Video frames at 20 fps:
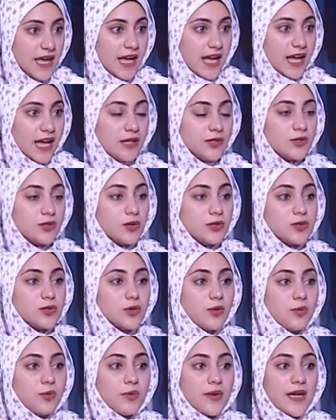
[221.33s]
and
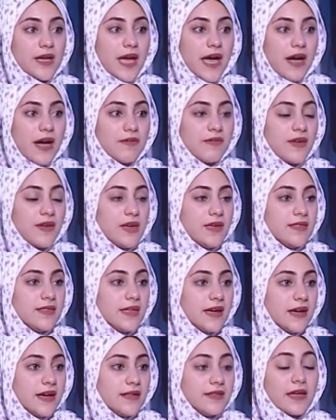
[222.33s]
also we have
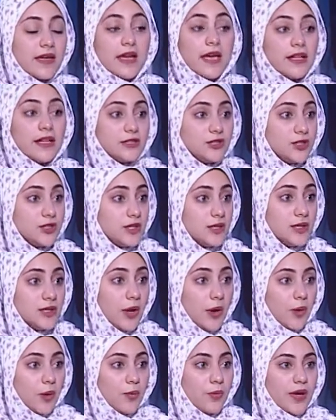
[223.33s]
the cultural,
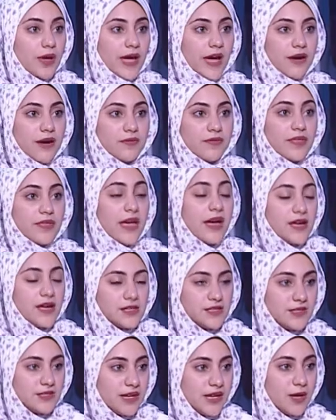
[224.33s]
we have the
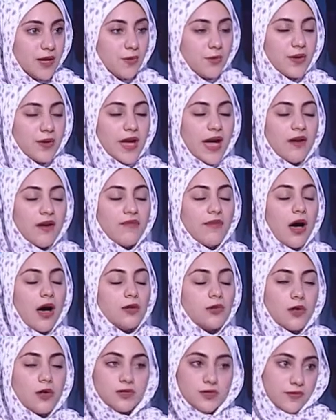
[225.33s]
history, we have a
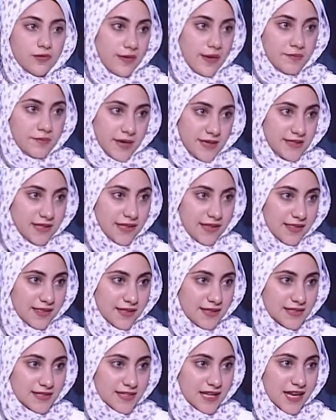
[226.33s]
lot of amazing
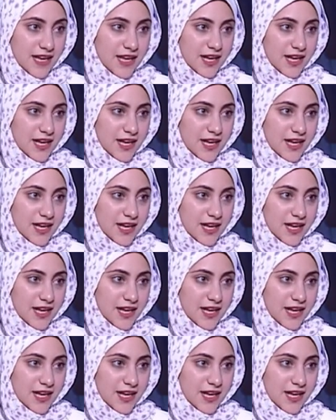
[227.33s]
things.